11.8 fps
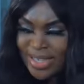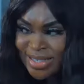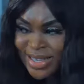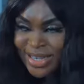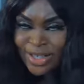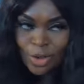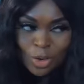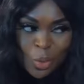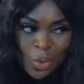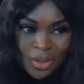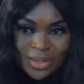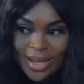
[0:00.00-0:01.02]
But he said he
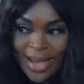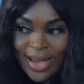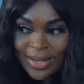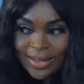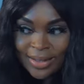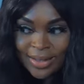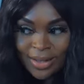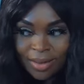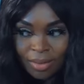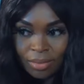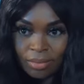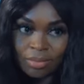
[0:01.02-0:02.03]
doesn't want any
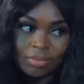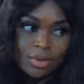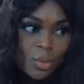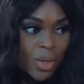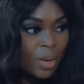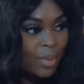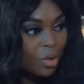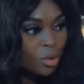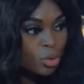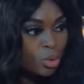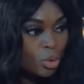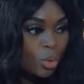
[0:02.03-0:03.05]
girl. So what am I
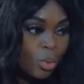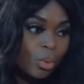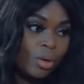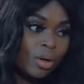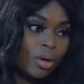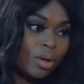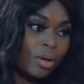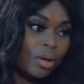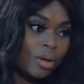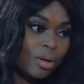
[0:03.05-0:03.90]
going to do?